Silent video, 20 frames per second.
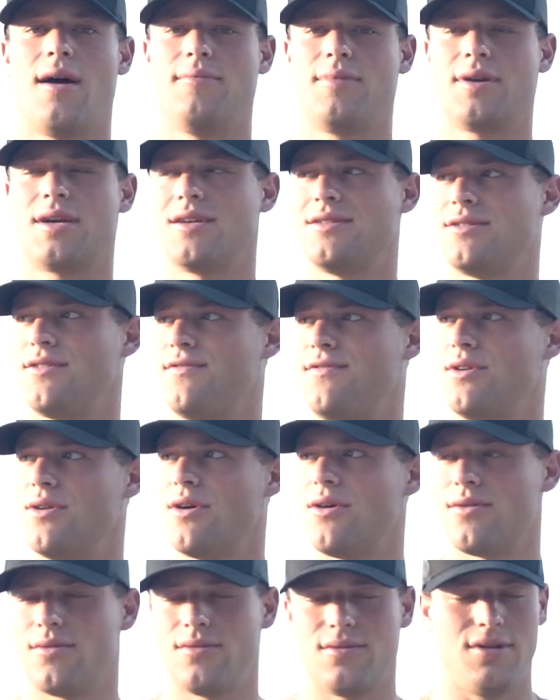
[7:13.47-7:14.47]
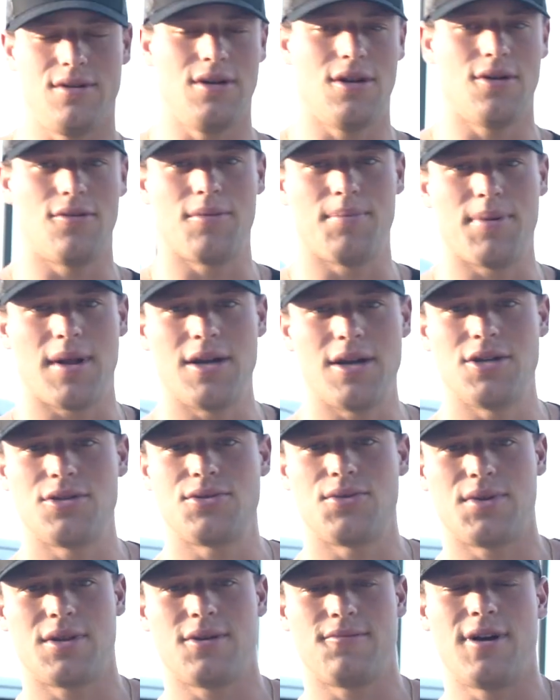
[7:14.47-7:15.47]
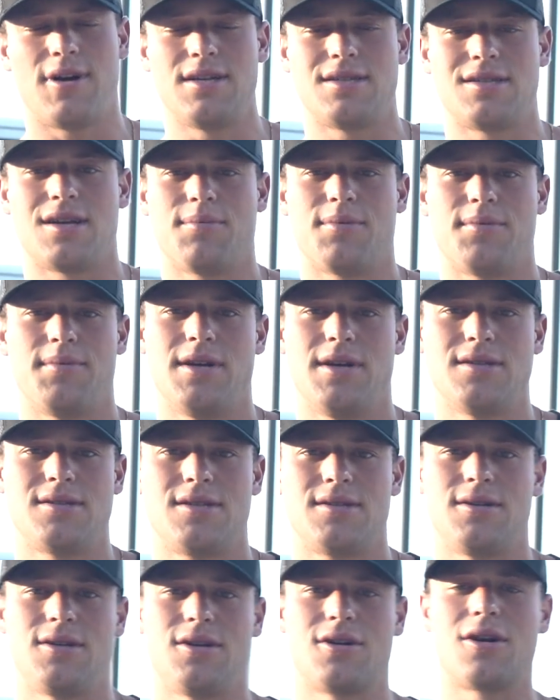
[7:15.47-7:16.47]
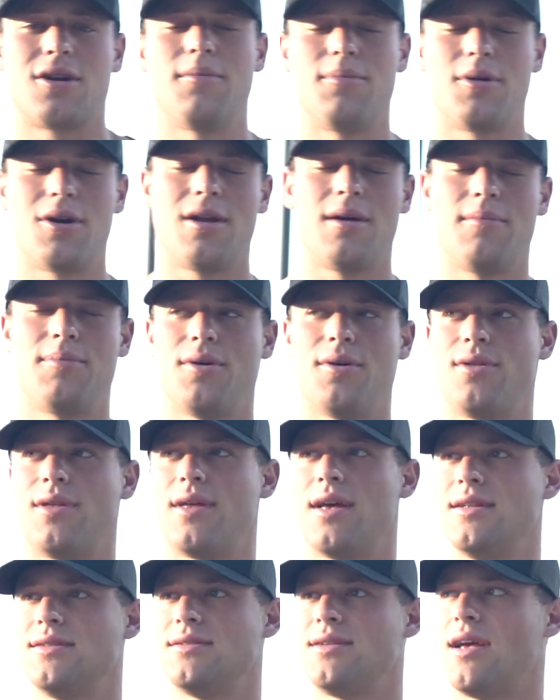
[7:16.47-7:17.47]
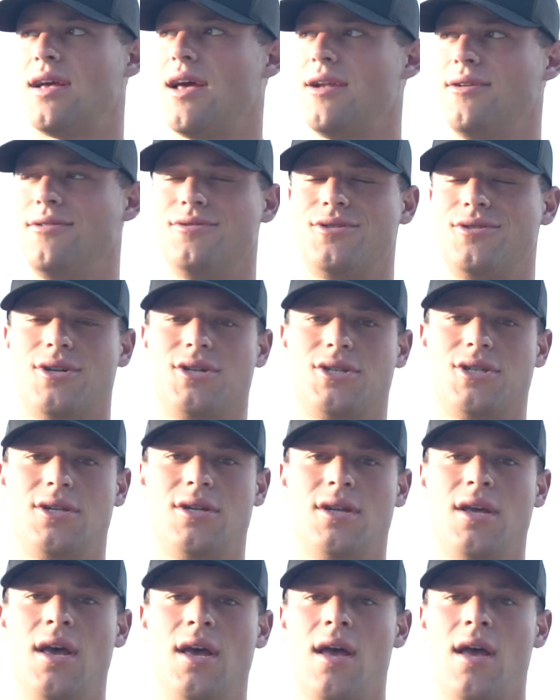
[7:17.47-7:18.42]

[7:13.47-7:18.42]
Because if you don't, replenish with the right supplements, you're going to burn at both ends, and nutrition.